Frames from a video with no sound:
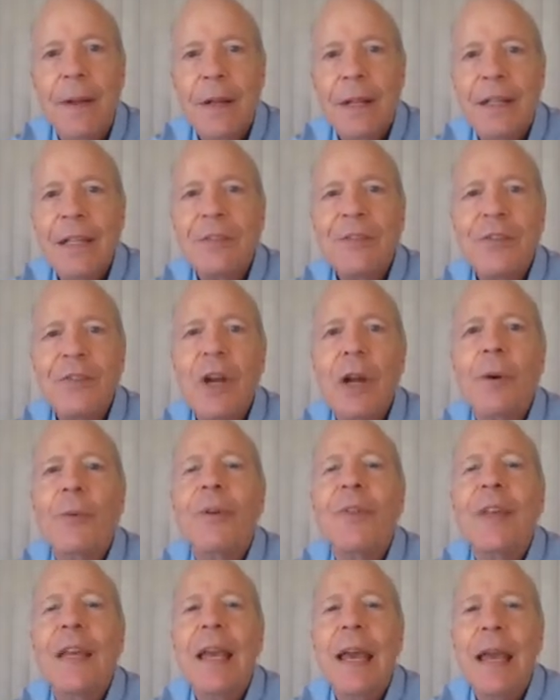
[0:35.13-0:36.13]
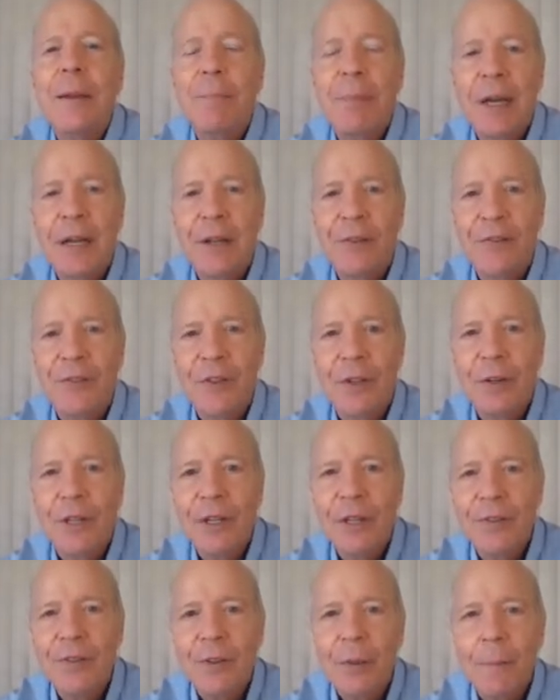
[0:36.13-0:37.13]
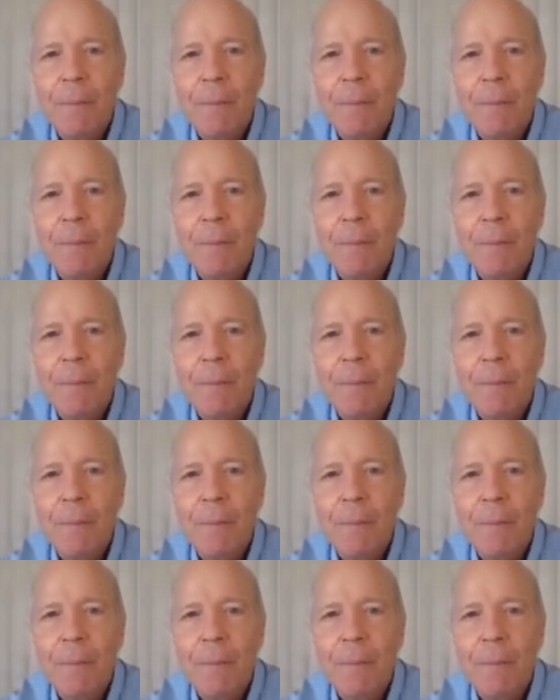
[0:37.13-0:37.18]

Let's start with the Apex series.